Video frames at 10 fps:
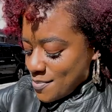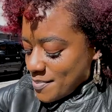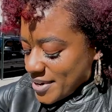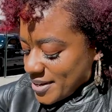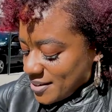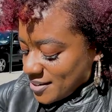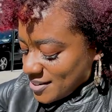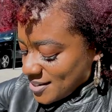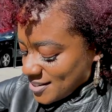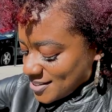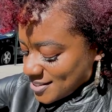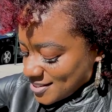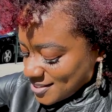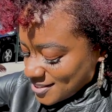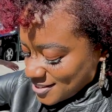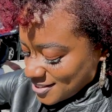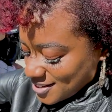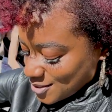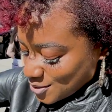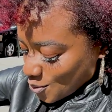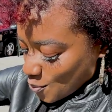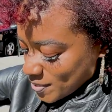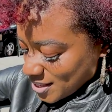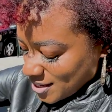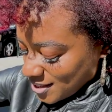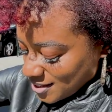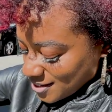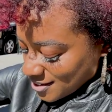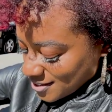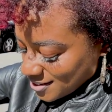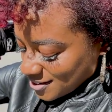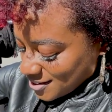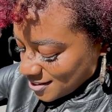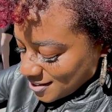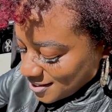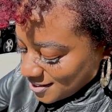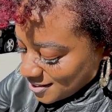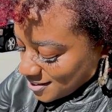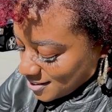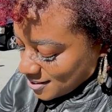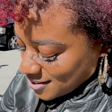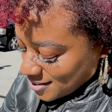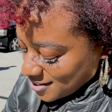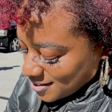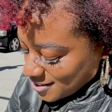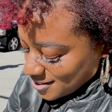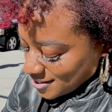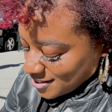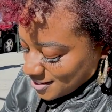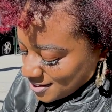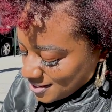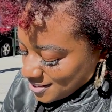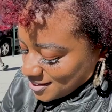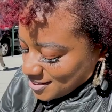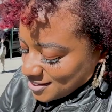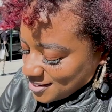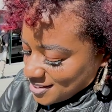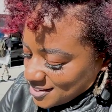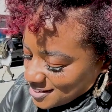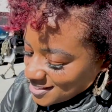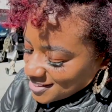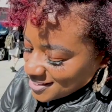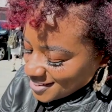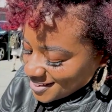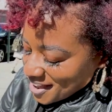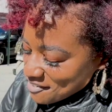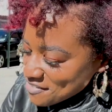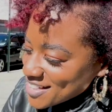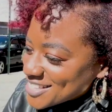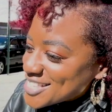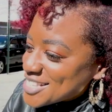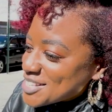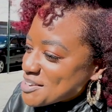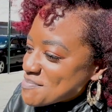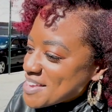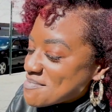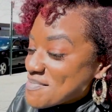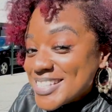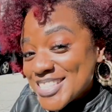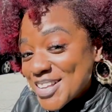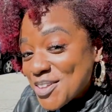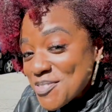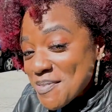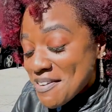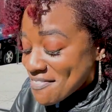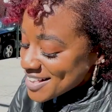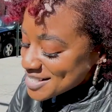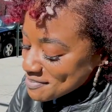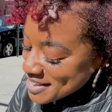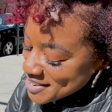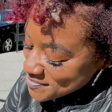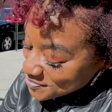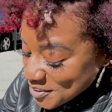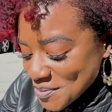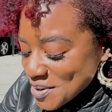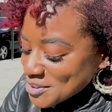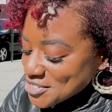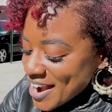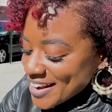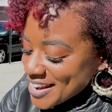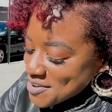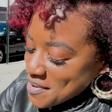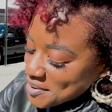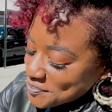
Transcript: pages, like little clips from things, but we are actually creating longer versions, and that requires more editing, writing, and lots of